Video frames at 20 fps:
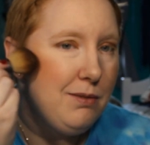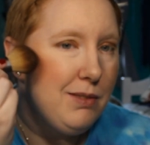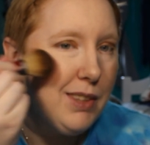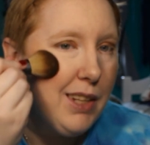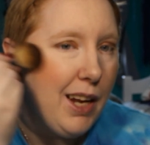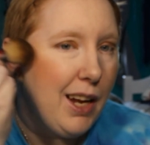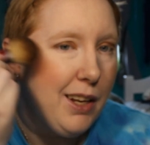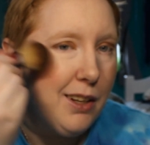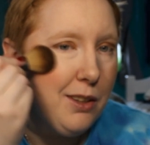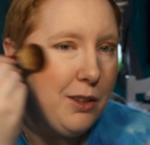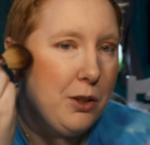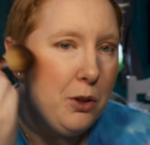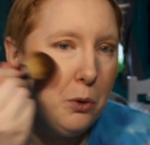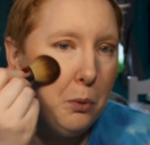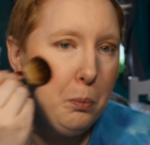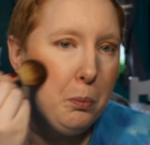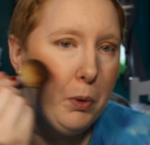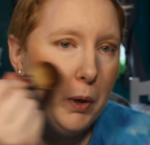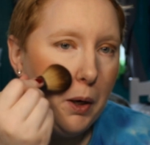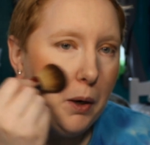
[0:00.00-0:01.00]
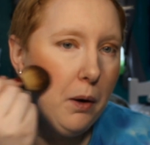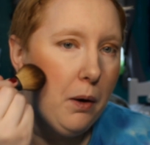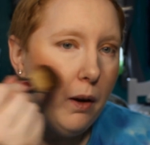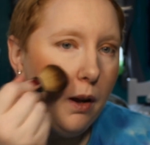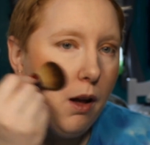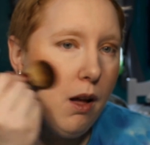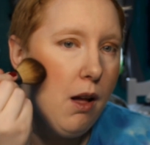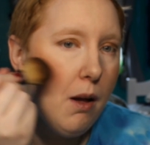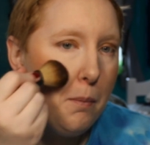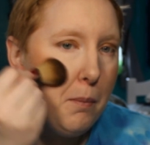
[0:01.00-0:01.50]
tend to bring
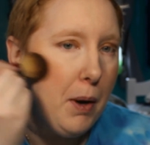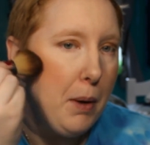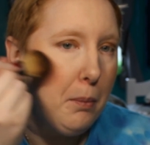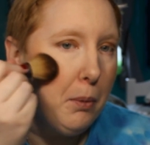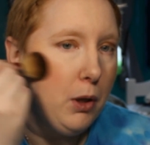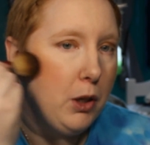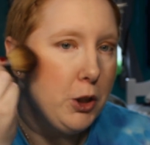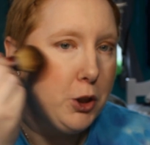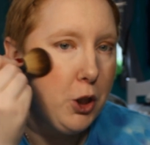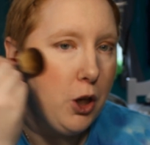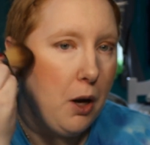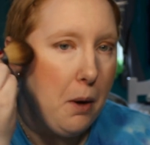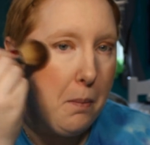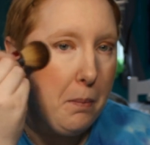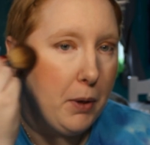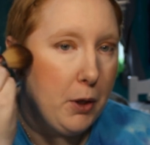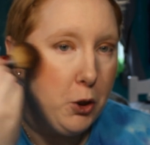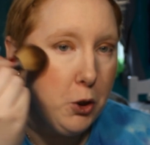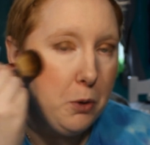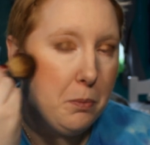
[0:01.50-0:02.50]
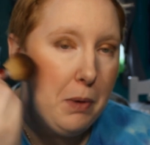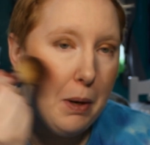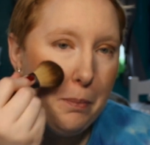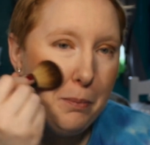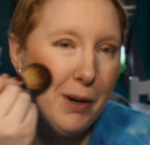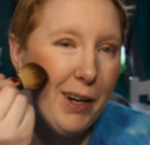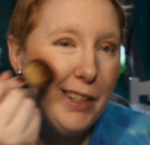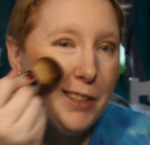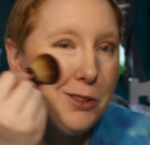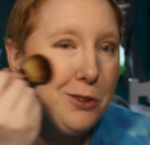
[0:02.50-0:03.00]
my blush up into my
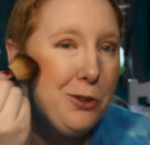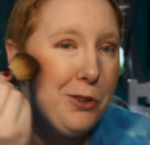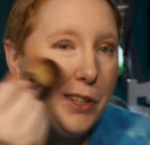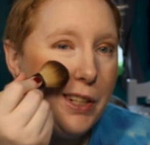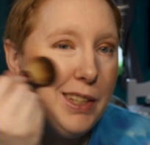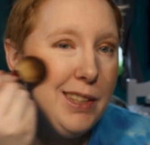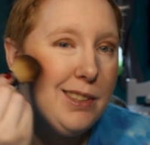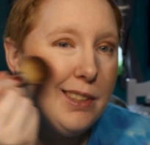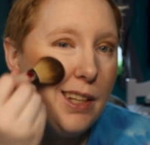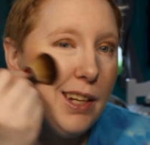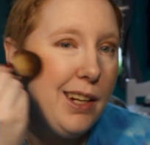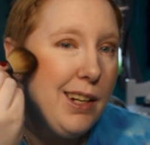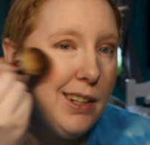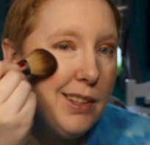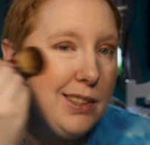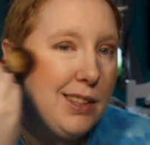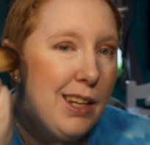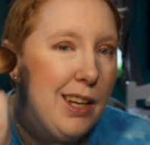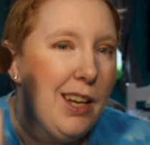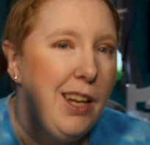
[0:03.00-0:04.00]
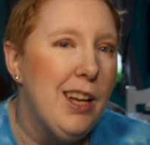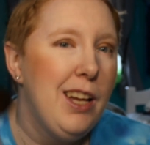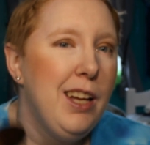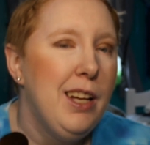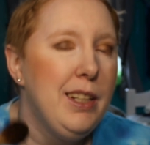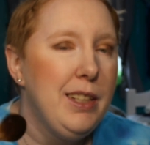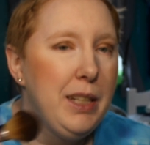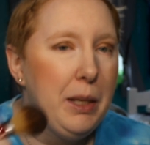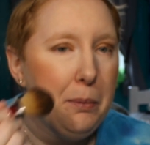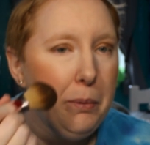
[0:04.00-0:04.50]
bronzer these days.
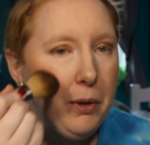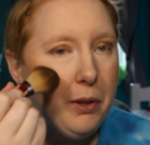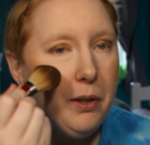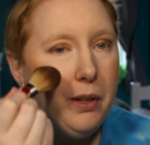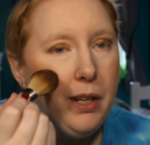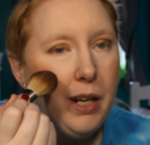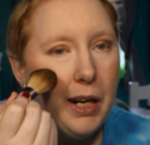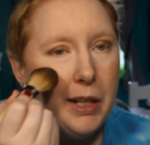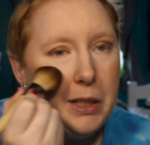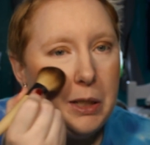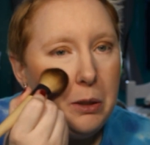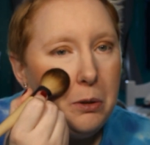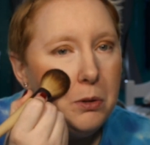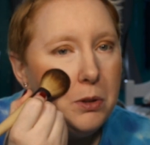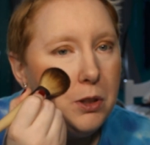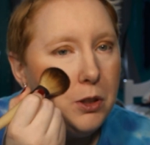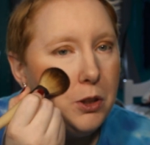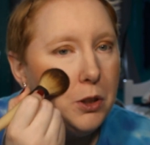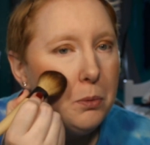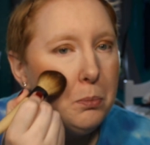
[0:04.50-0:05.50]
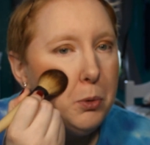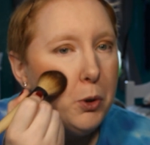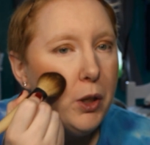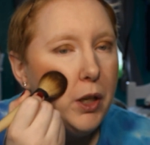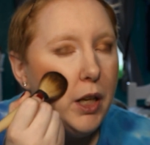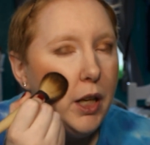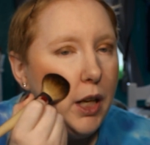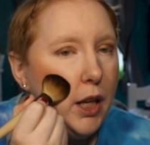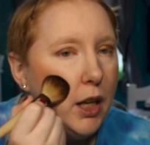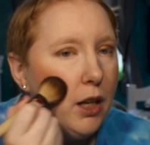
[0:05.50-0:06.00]
Typically I used to just put
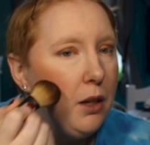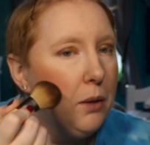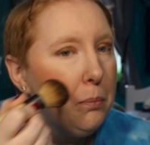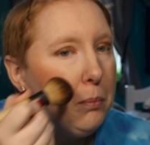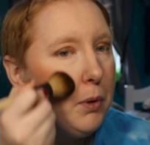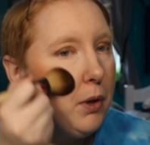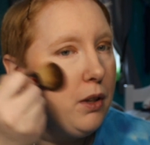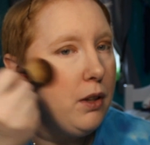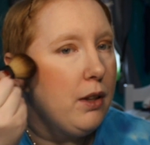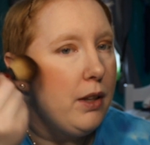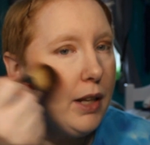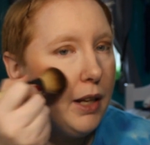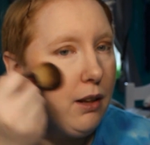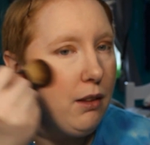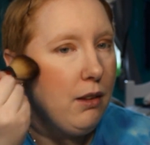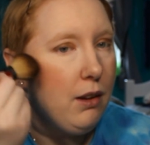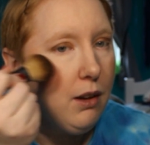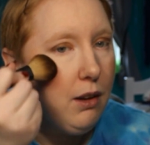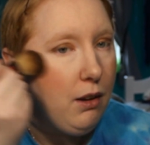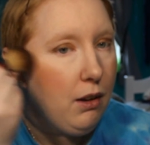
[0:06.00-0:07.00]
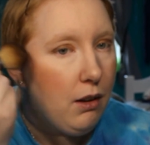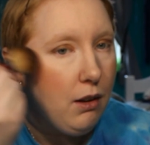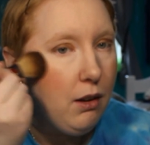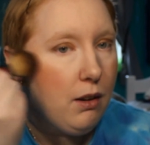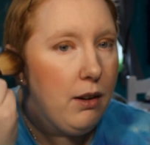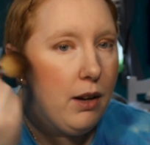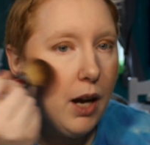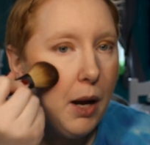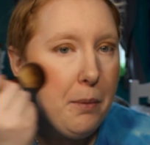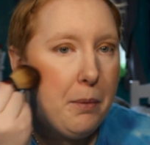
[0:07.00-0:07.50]
it here, but lately
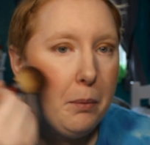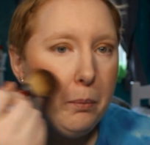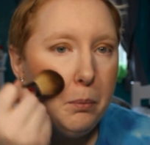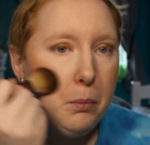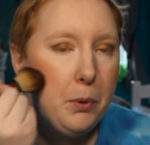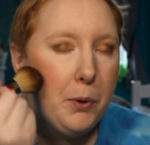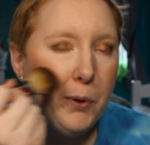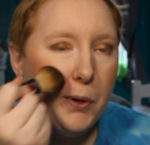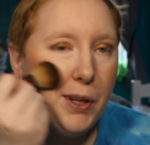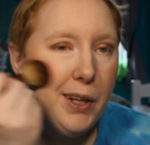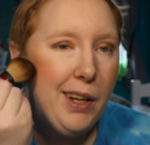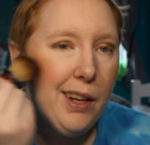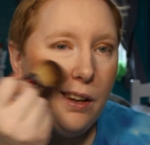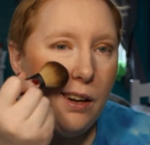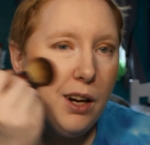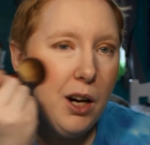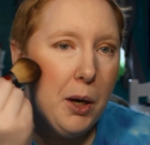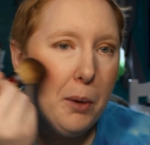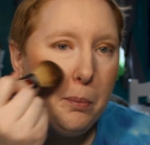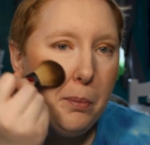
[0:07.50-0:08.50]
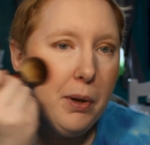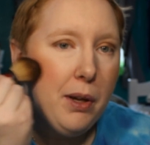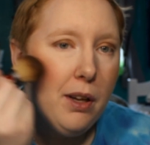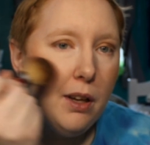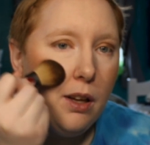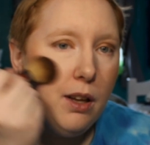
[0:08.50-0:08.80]
I've been putting it up